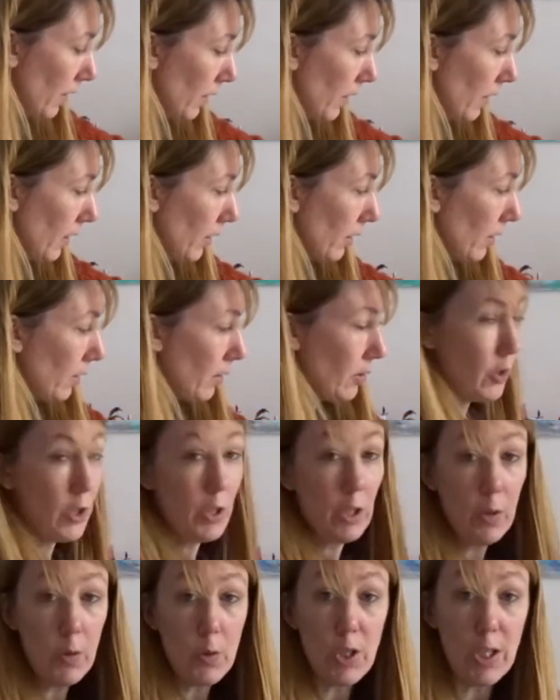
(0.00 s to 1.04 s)
the
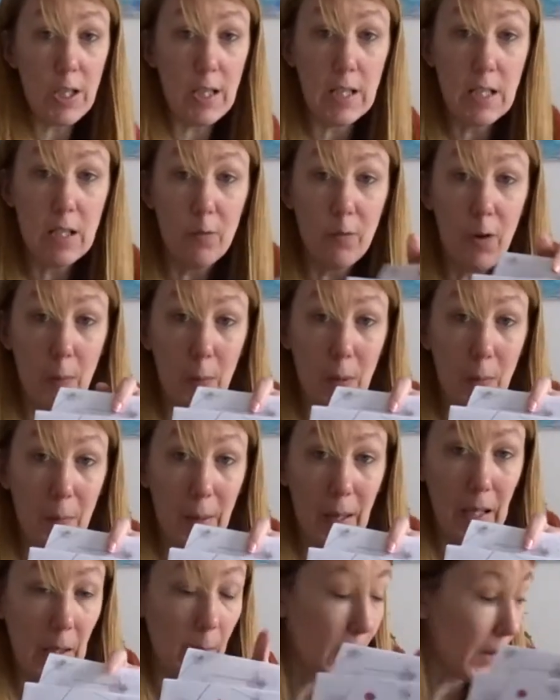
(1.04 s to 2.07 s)
2 sheets of wrapping
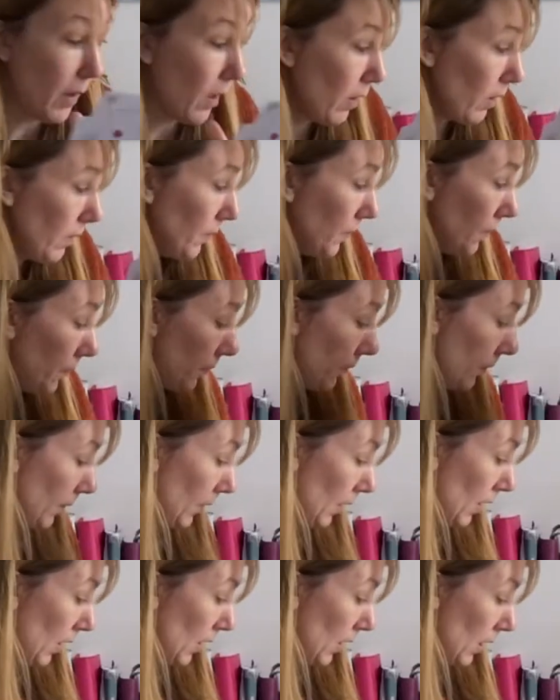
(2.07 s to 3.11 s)
paper.
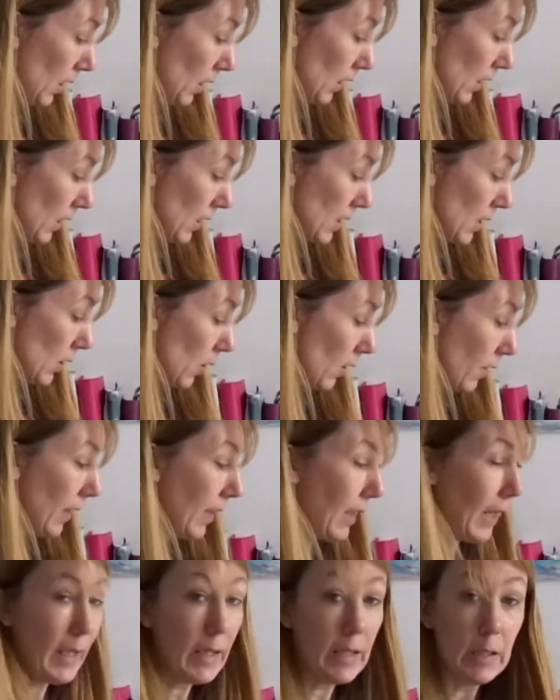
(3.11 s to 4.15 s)
It's got the
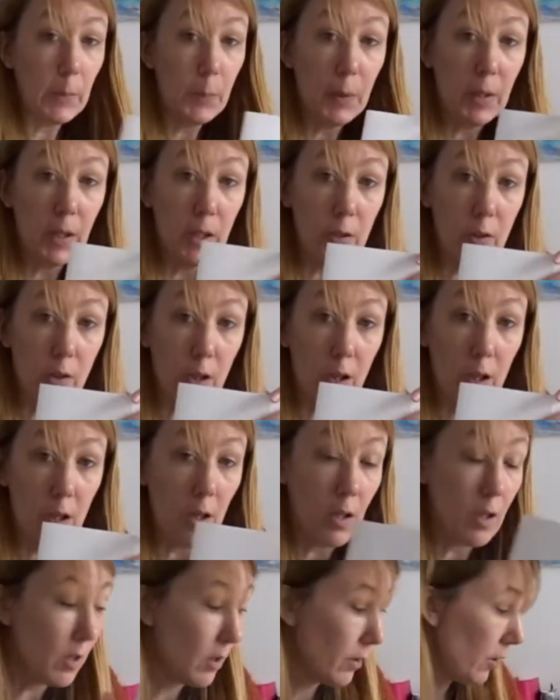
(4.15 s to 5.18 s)
Ladybird
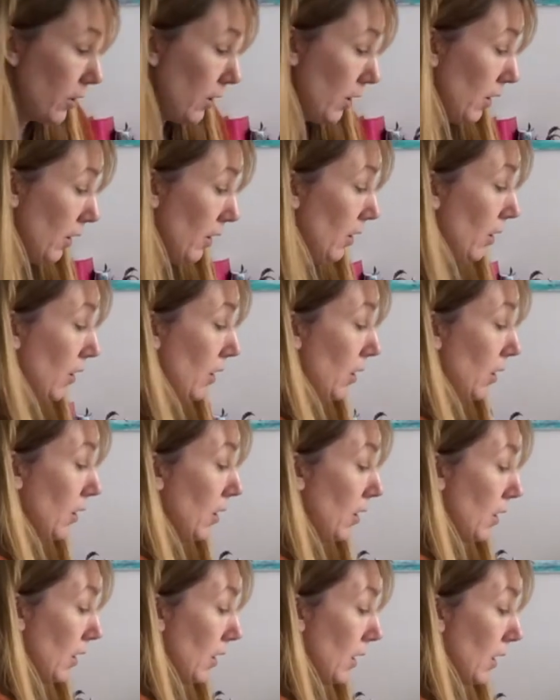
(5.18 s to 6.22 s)
card,
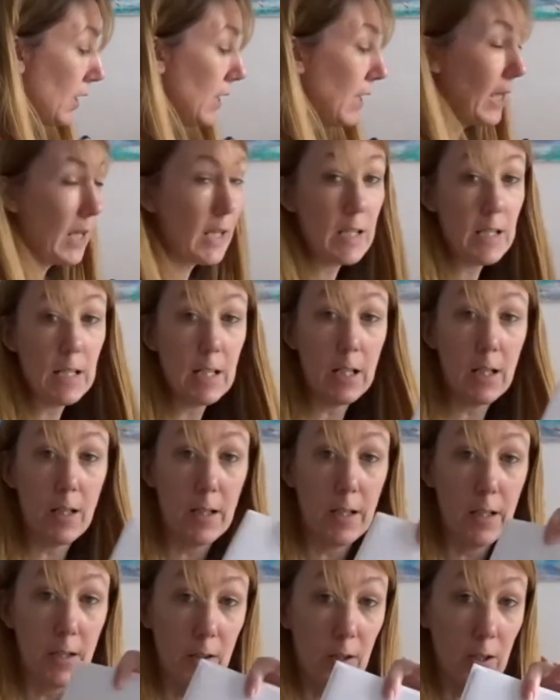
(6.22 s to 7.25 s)
the
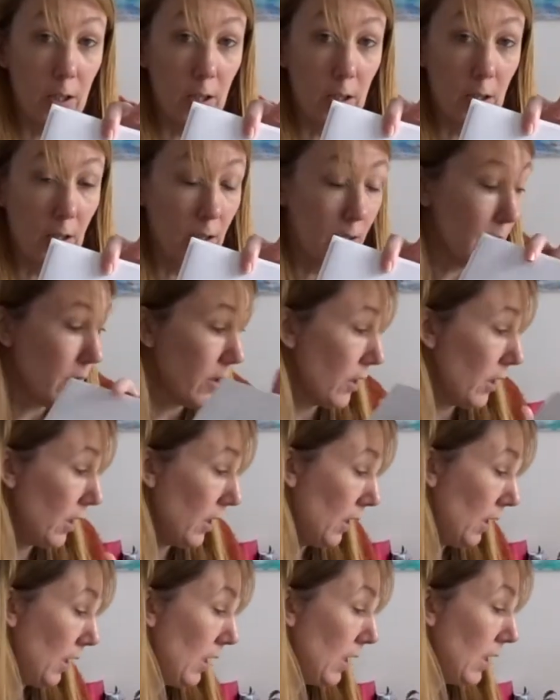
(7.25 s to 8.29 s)
Dandelion card,
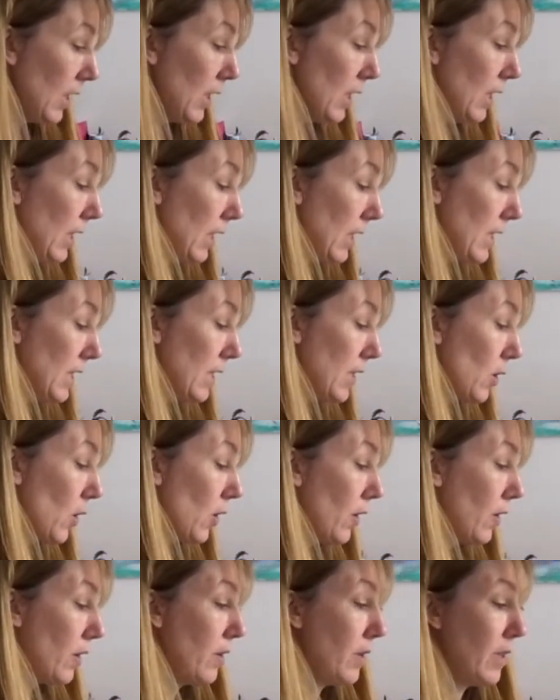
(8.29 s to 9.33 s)
it's
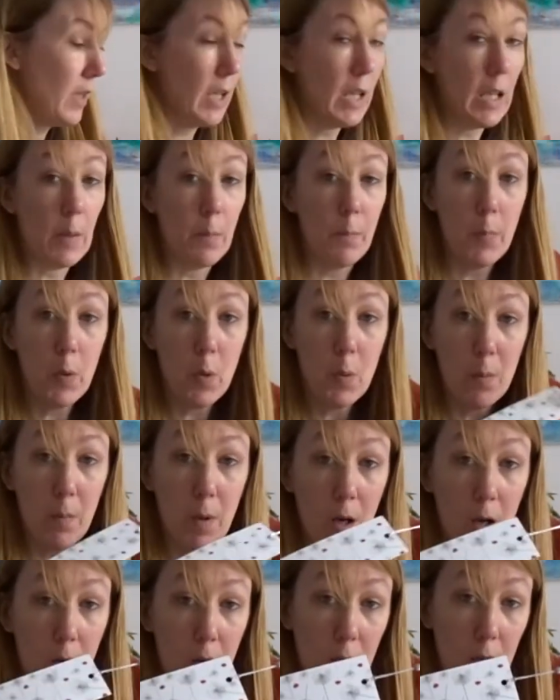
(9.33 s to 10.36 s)
got the
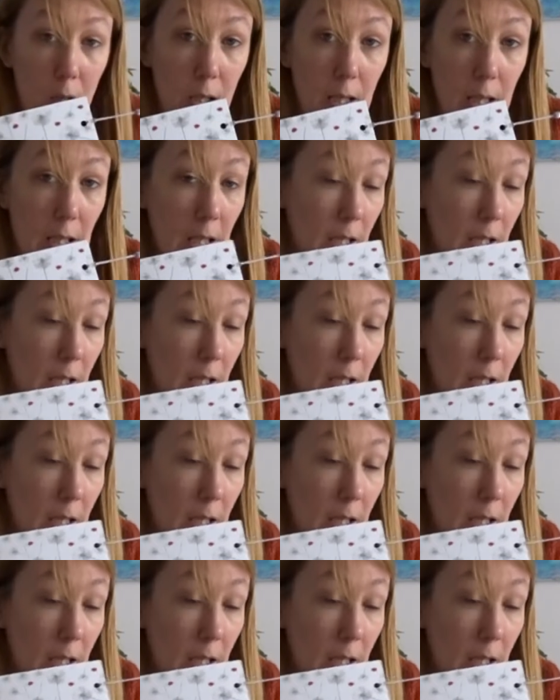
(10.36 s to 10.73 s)
bookmark,